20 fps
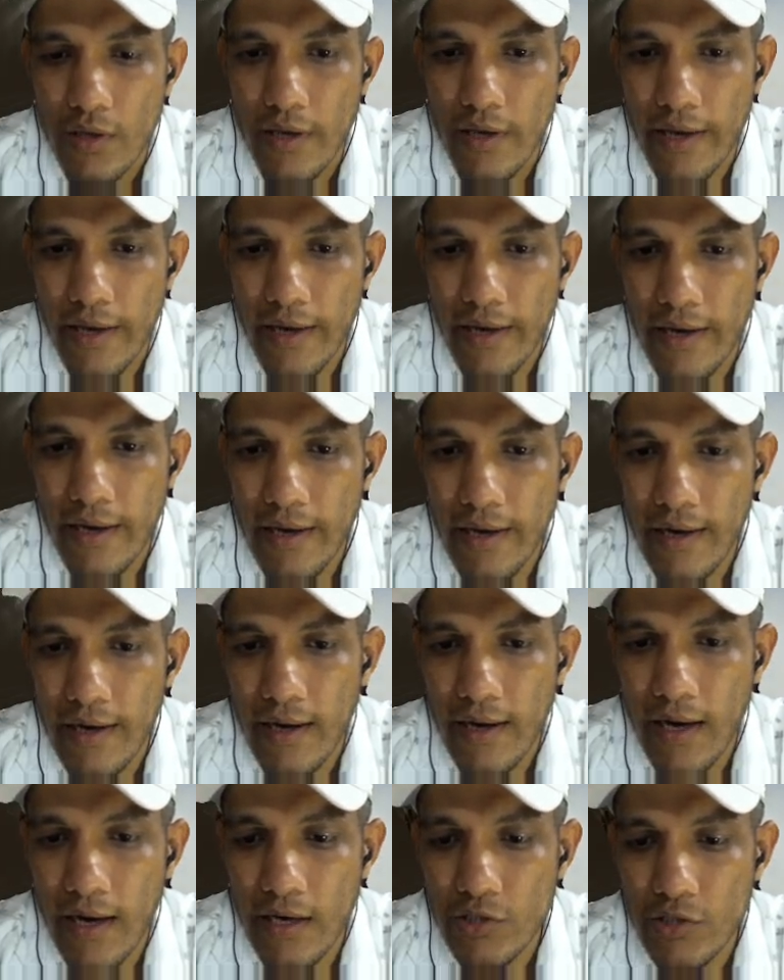Again,
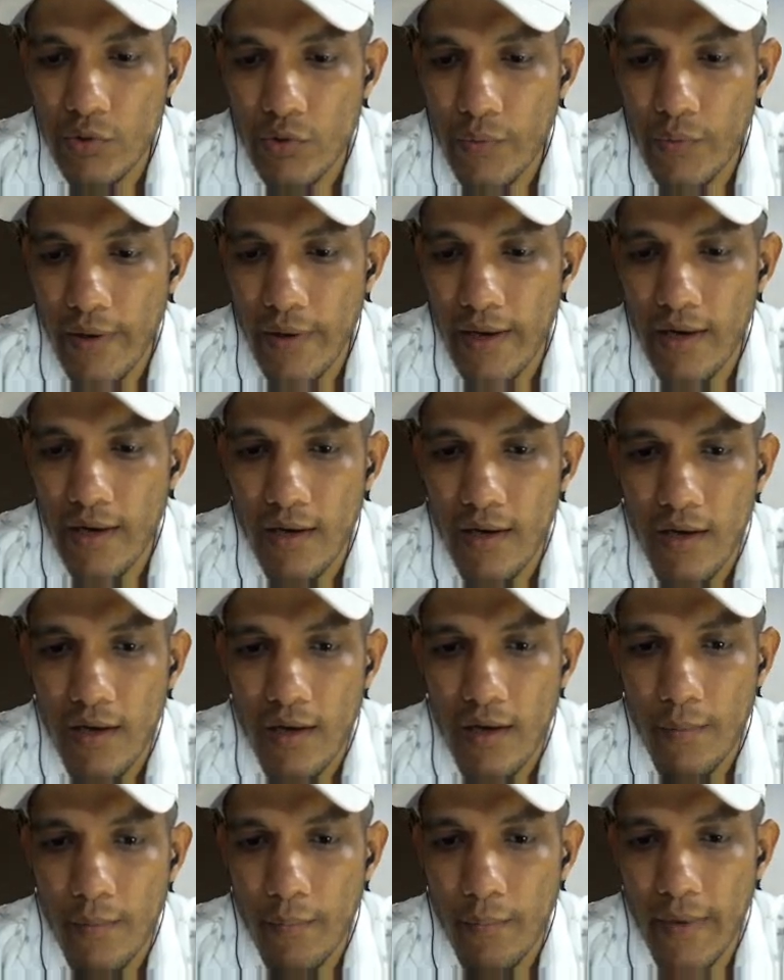r square
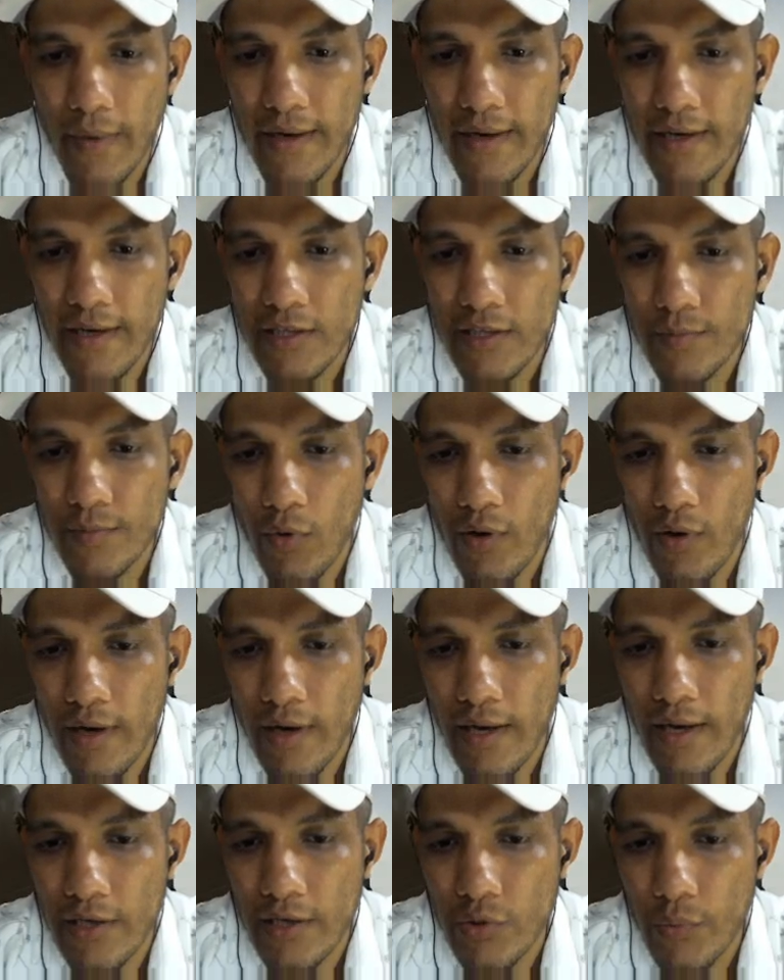minus small
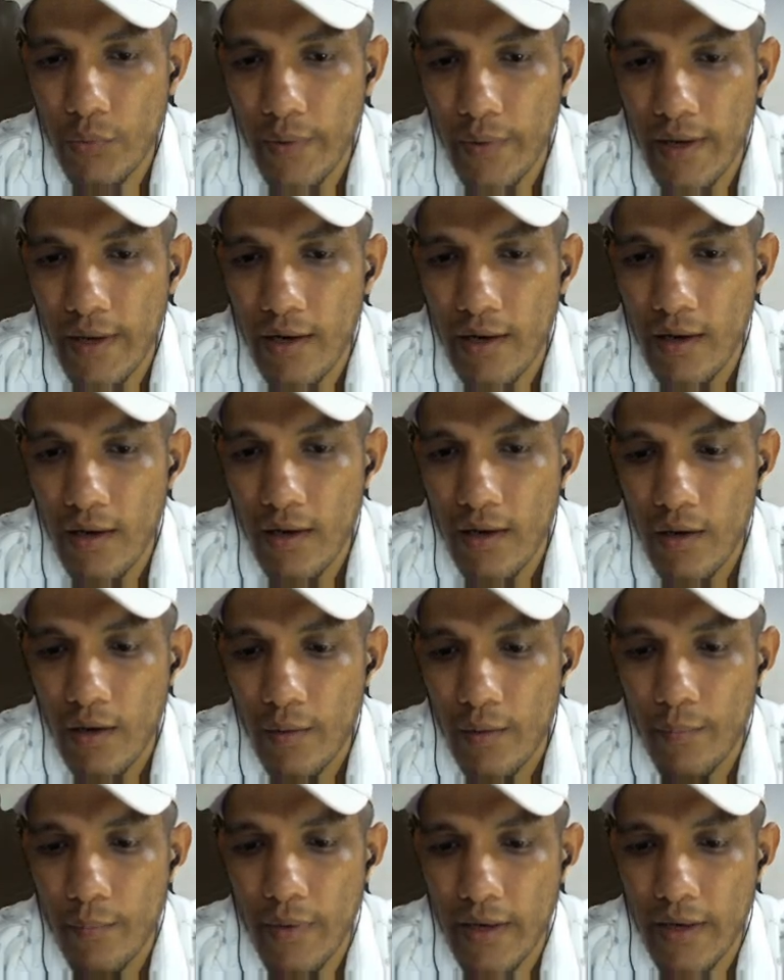r square,
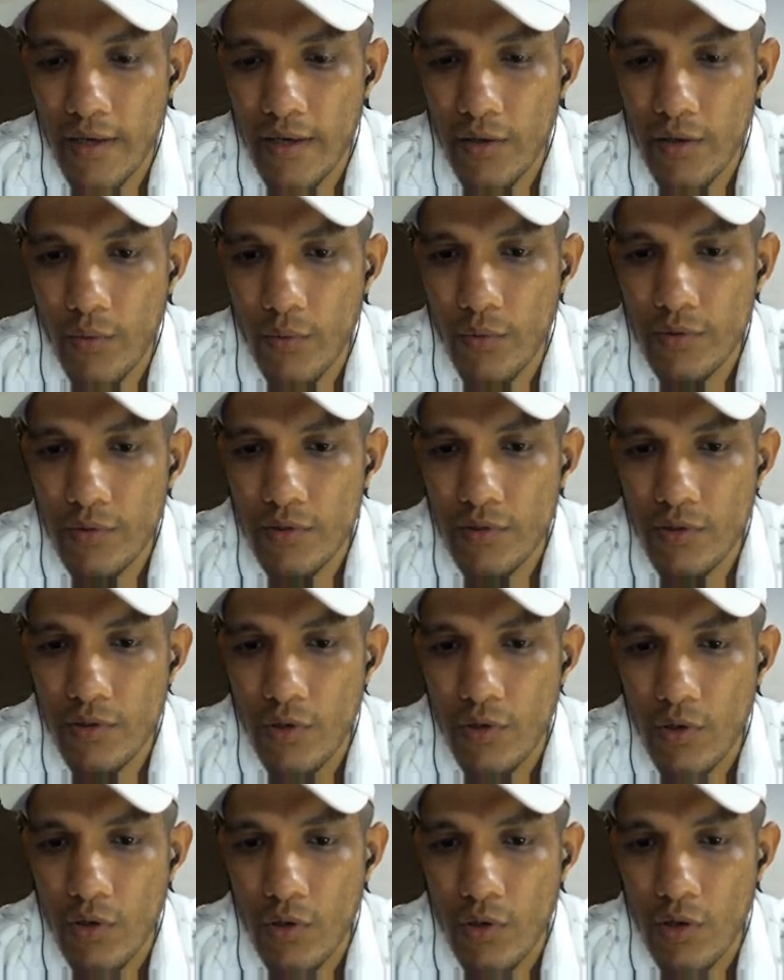bracket close,
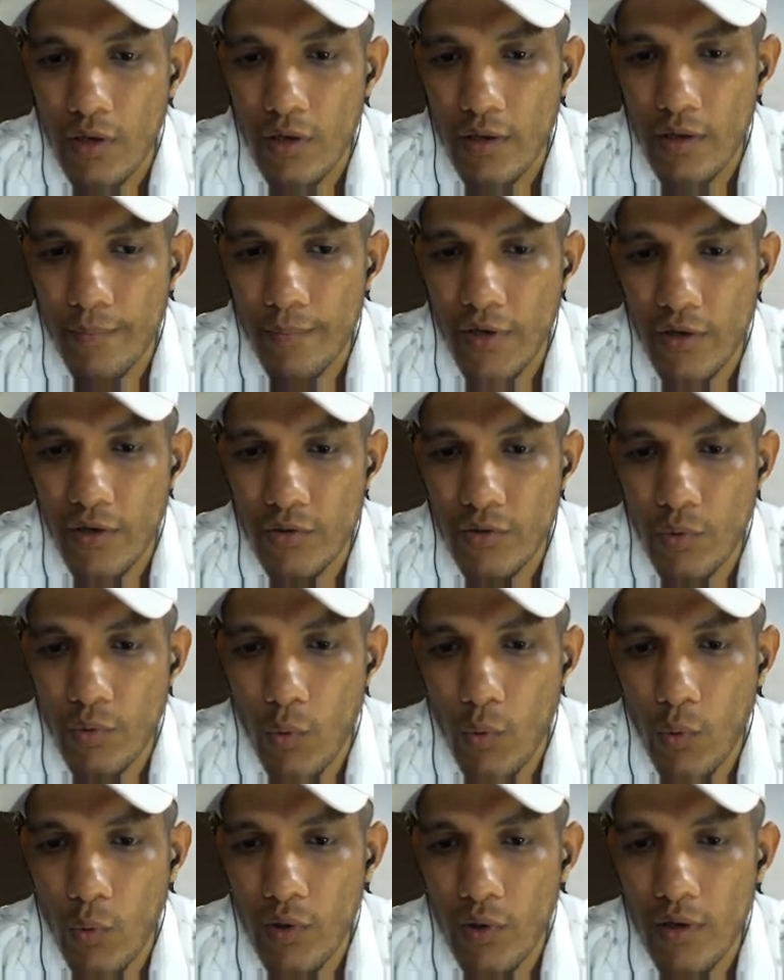because
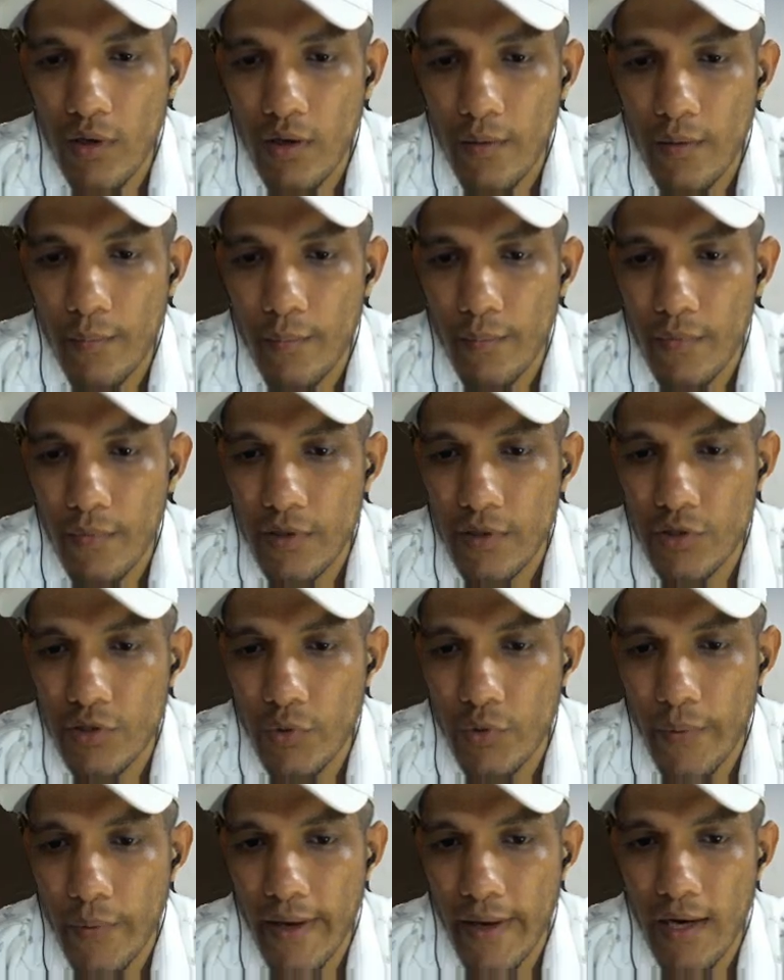whole
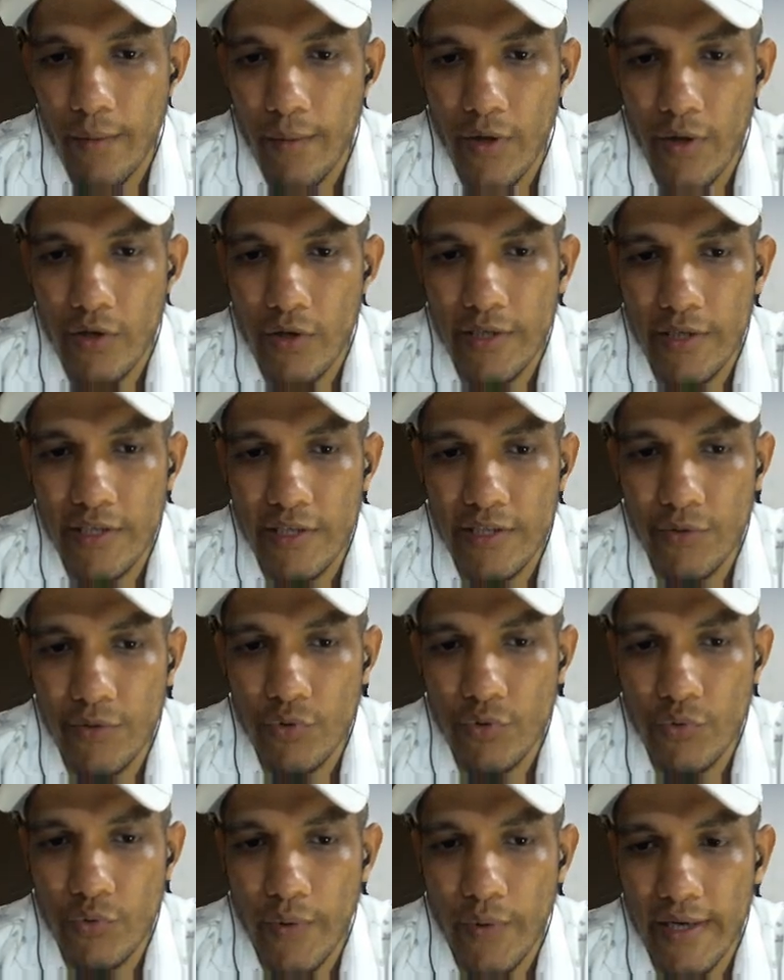square, because it is u
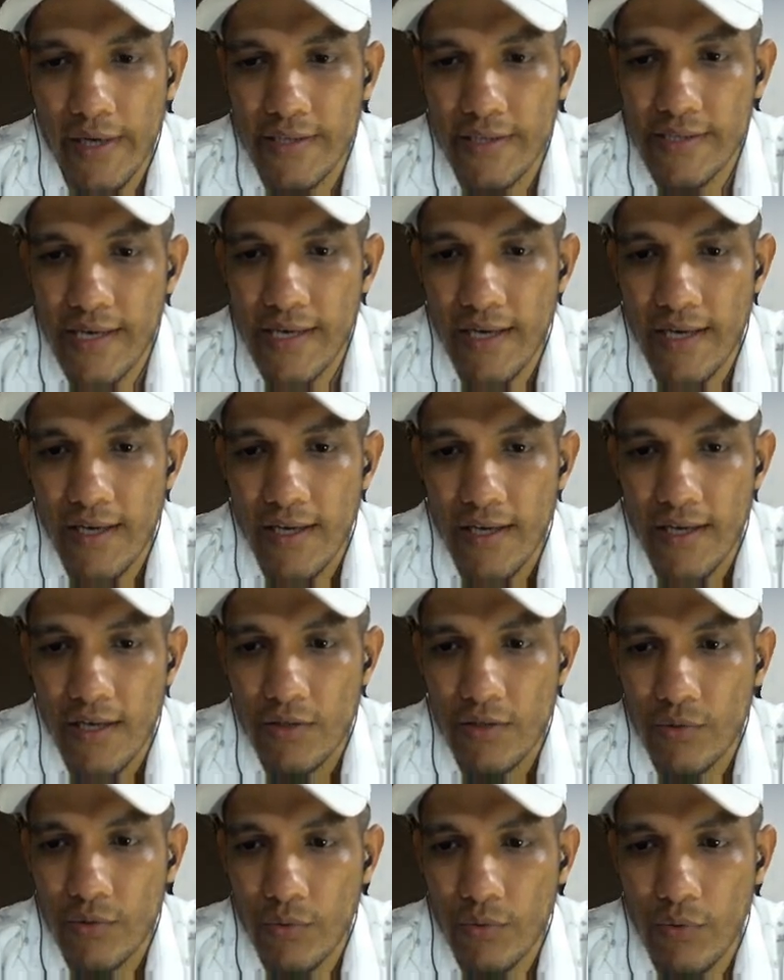square is there,
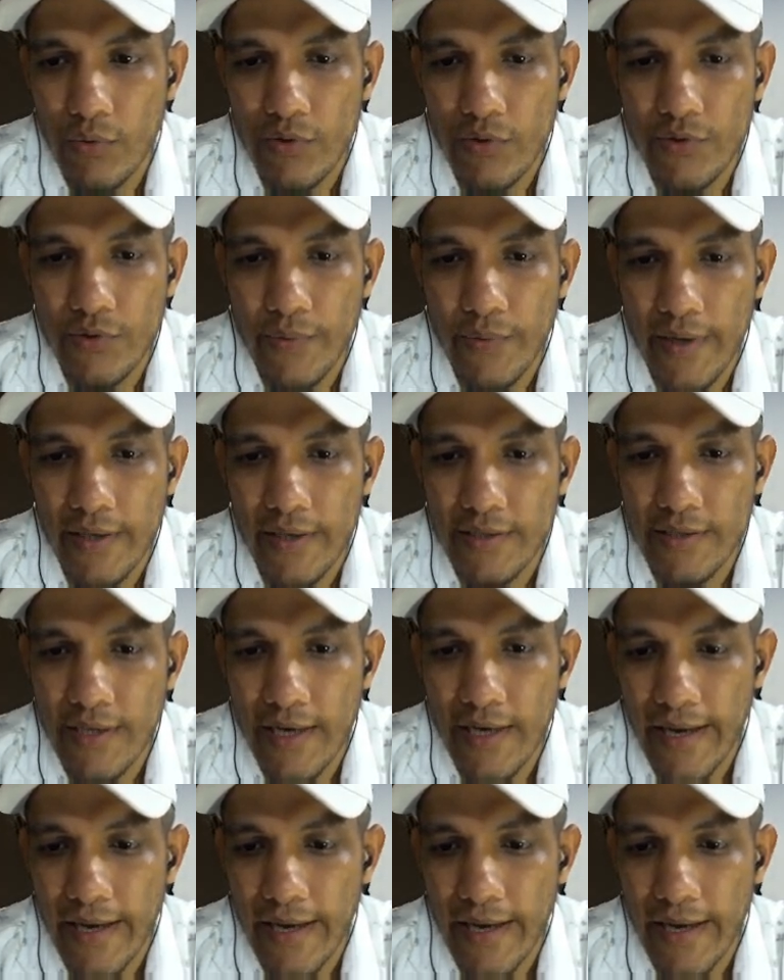so whole square is there.